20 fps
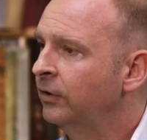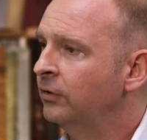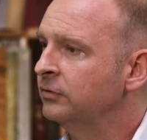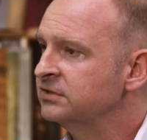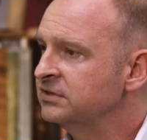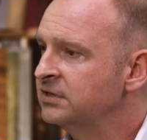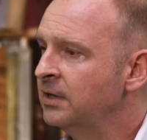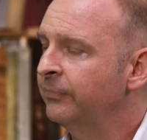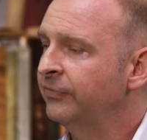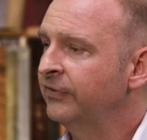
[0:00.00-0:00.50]

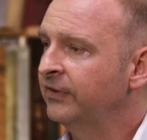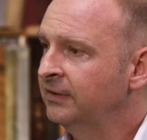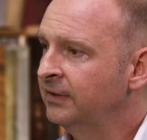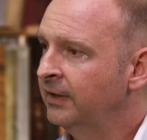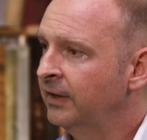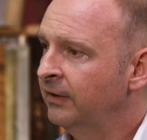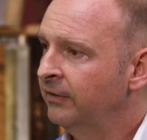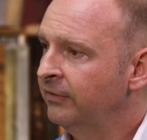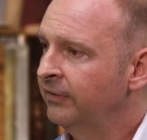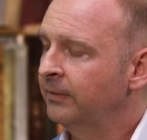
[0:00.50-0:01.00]
something
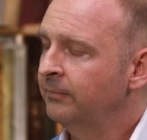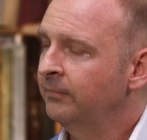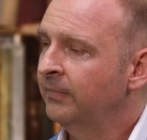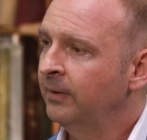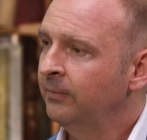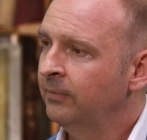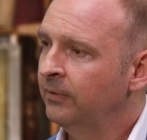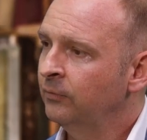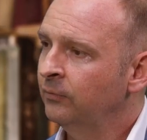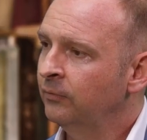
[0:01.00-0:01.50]
there that
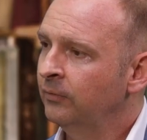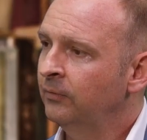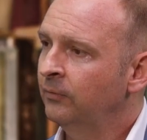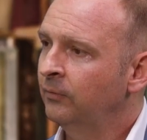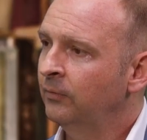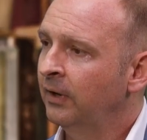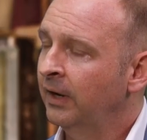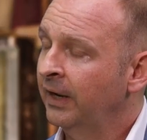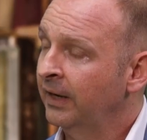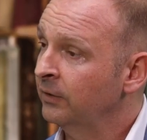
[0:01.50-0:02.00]
maybe
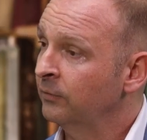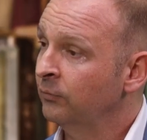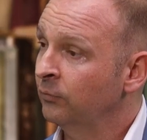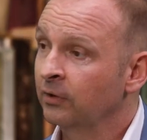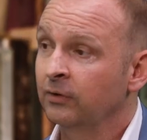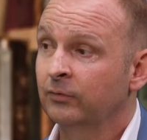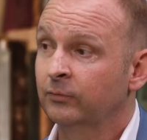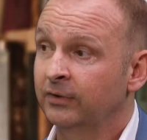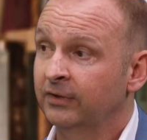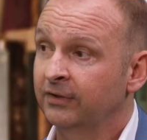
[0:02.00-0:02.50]
I can
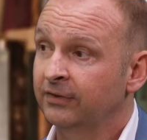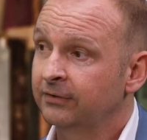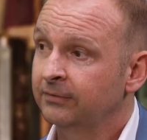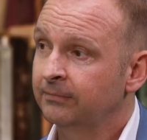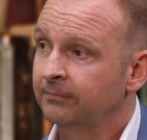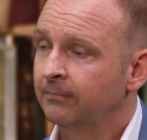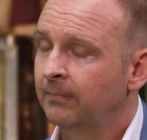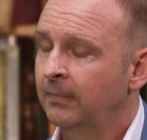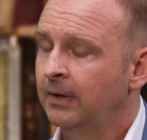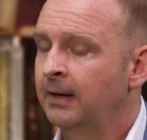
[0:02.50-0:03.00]
work with.
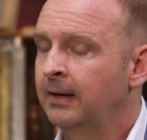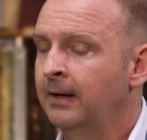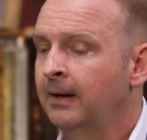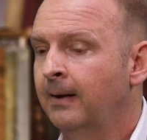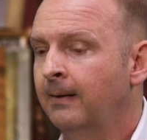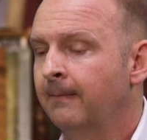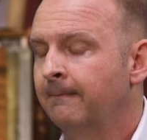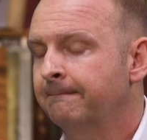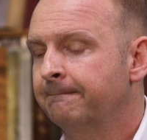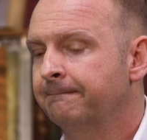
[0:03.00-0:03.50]

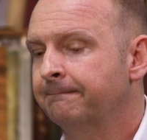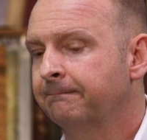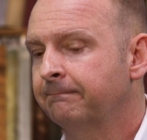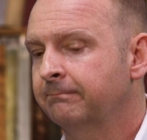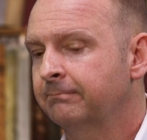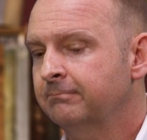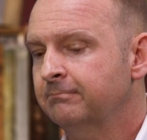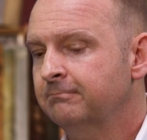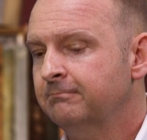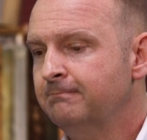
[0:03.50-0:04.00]

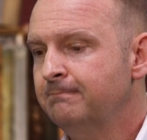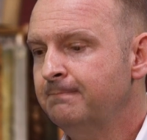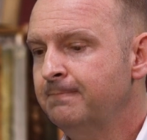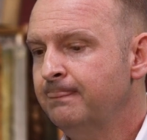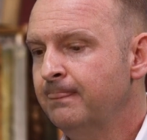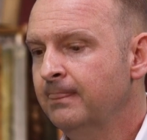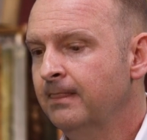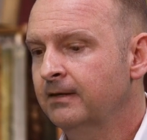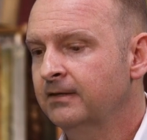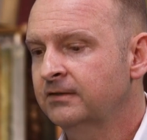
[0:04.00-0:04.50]

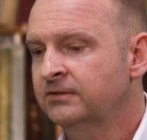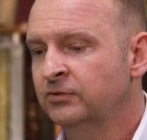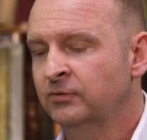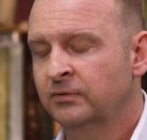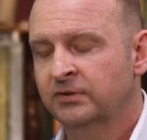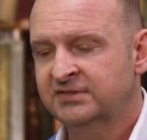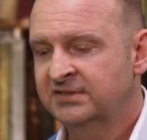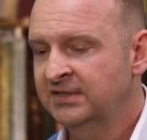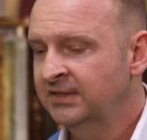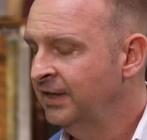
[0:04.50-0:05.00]
To
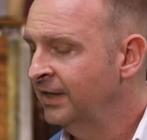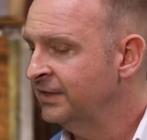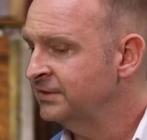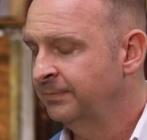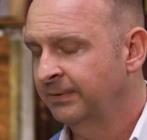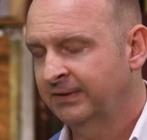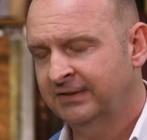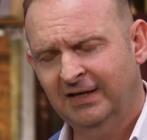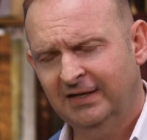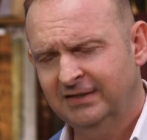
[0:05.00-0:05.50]
exceed
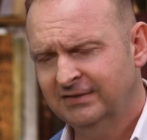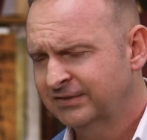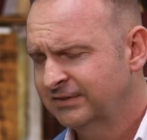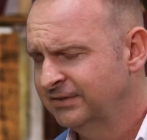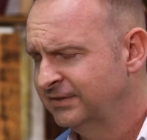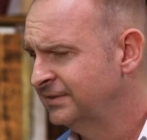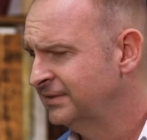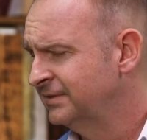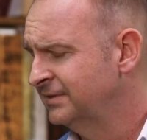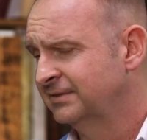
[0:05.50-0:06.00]

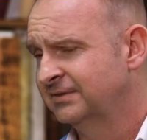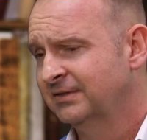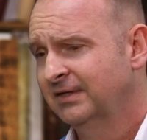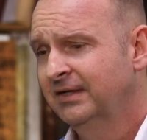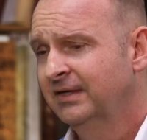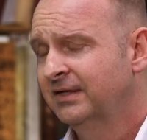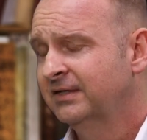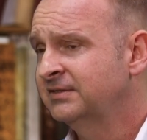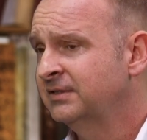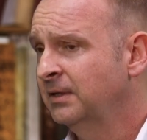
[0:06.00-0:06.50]
expectations is
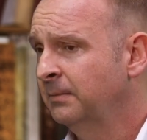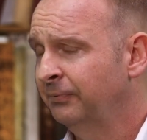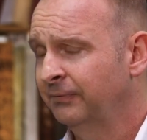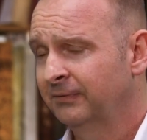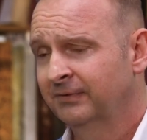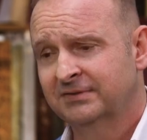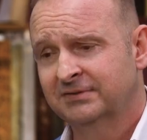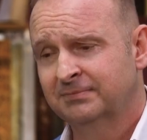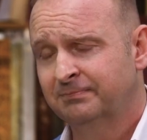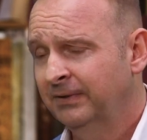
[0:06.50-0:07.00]

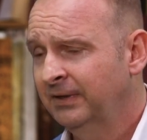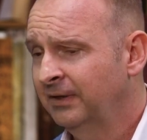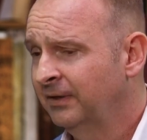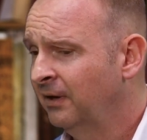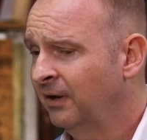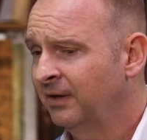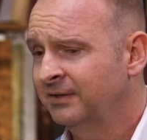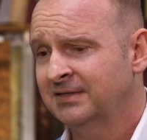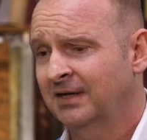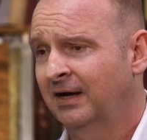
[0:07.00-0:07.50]
simple as
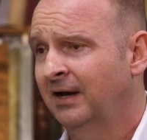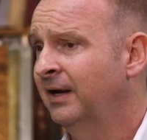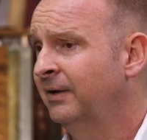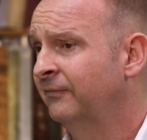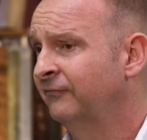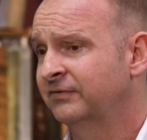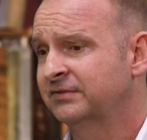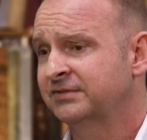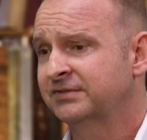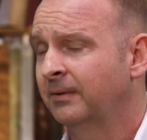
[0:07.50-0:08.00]
being on
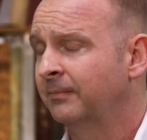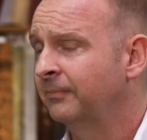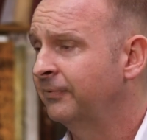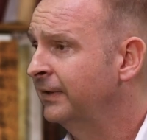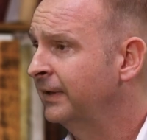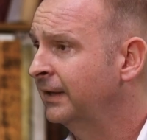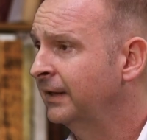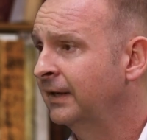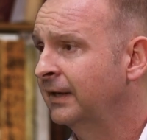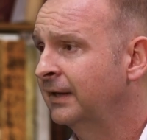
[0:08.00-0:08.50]
time for
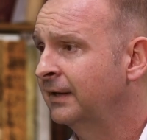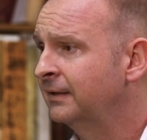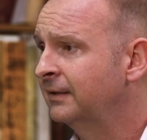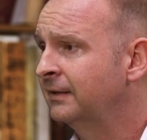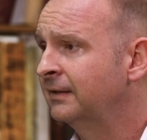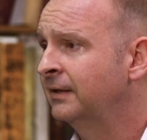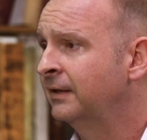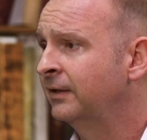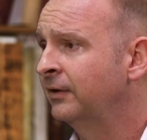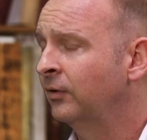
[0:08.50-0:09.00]
something
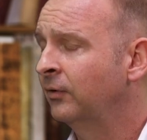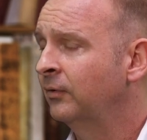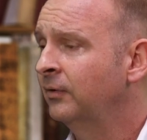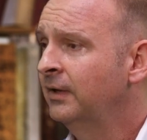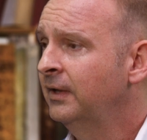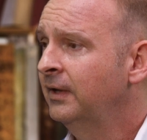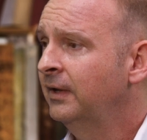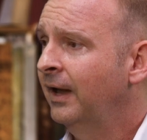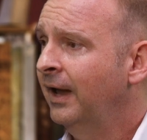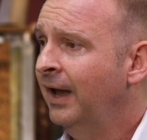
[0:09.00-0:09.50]
and,
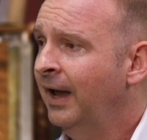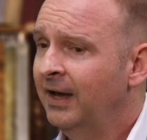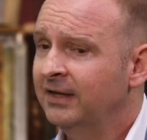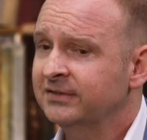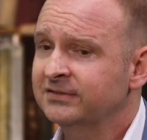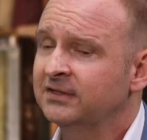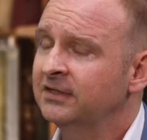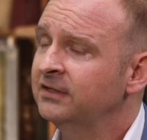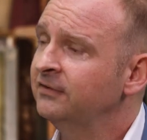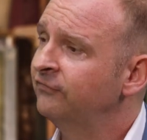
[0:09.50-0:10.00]

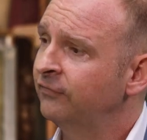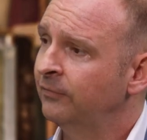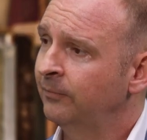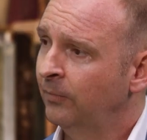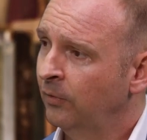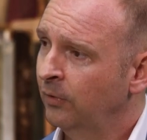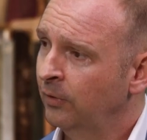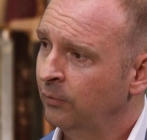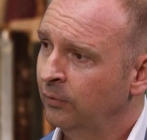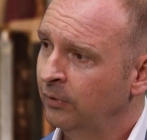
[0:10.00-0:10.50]
asking for
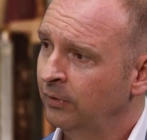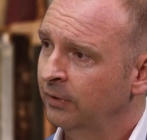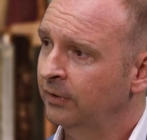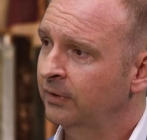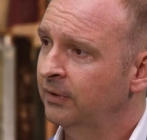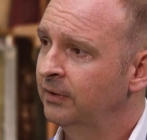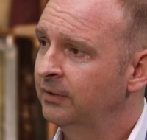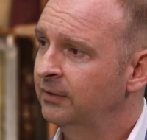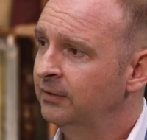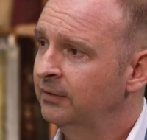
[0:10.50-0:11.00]
more
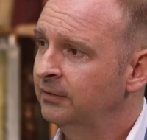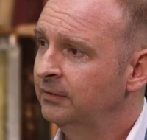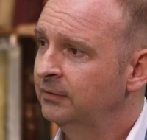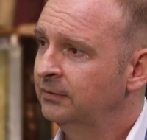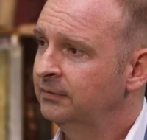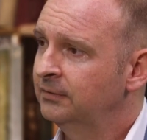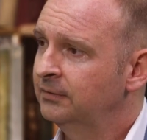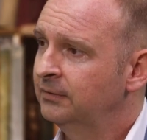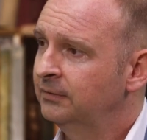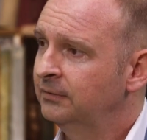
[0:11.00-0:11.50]
work.
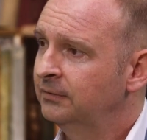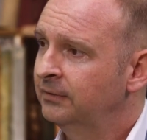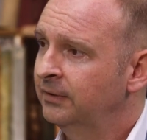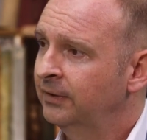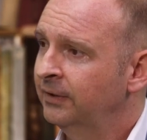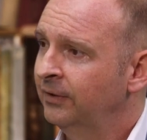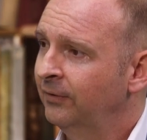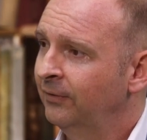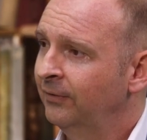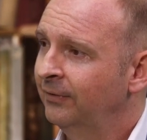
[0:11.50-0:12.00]

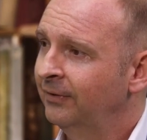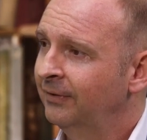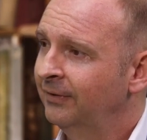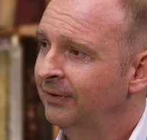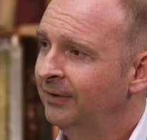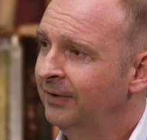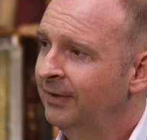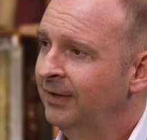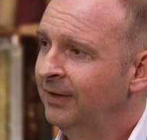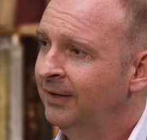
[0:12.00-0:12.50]

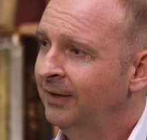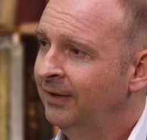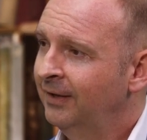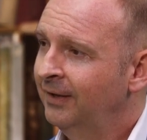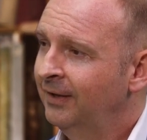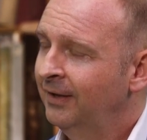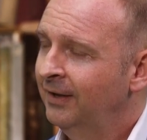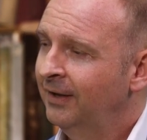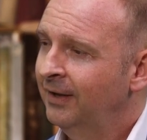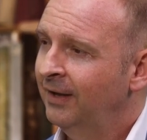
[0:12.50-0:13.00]

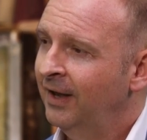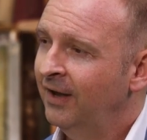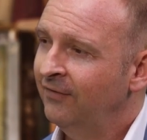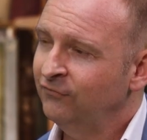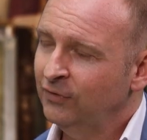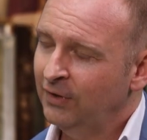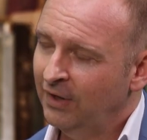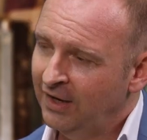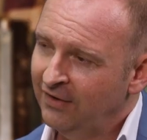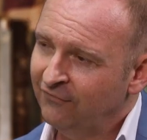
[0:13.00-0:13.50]

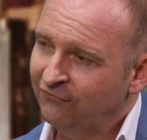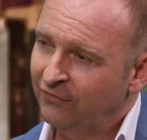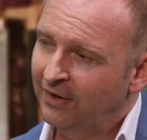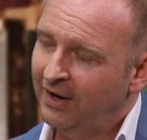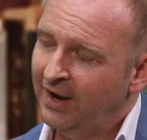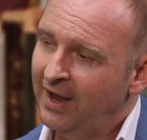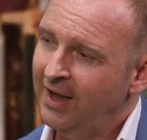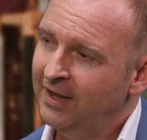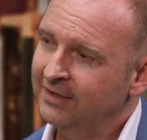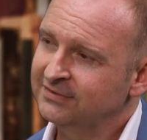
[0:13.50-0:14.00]
Have you ever
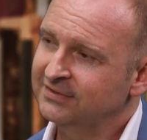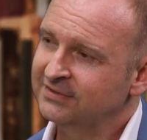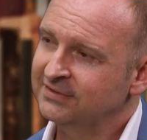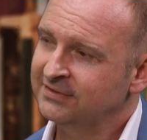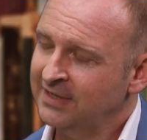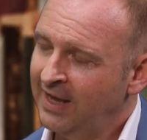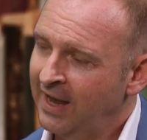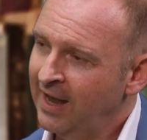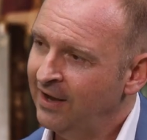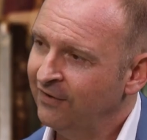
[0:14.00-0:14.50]
had
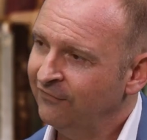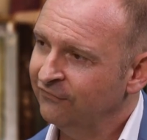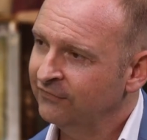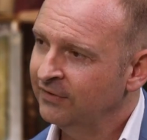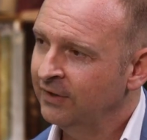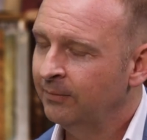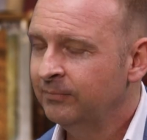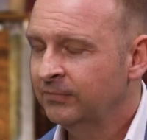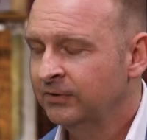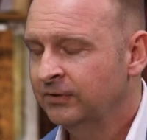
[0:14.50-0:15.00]
staff come